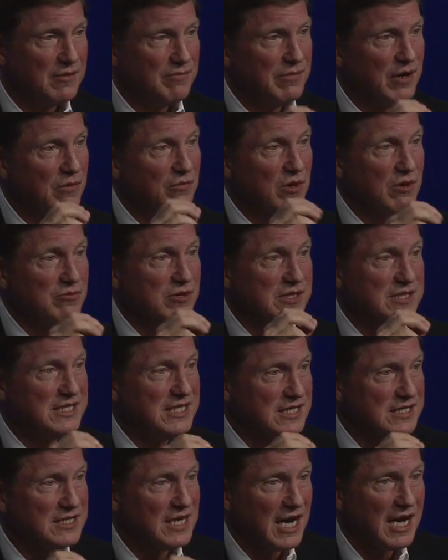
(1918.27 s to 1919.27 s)
But what we
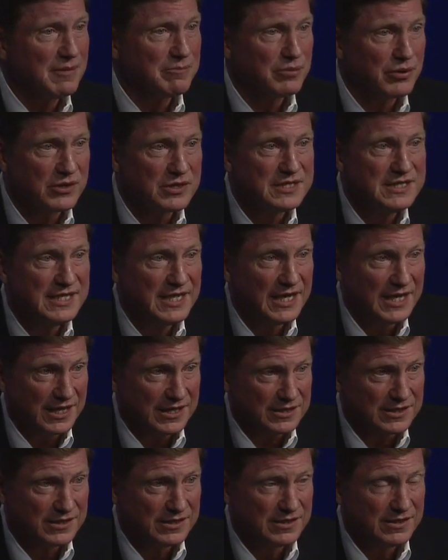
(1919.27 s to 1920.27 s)
did not
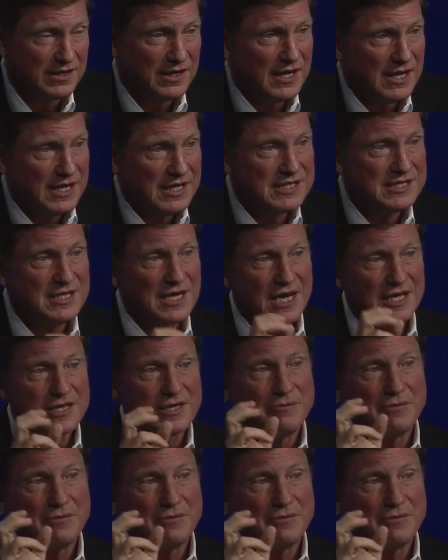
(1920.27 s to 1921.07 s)
predict is not the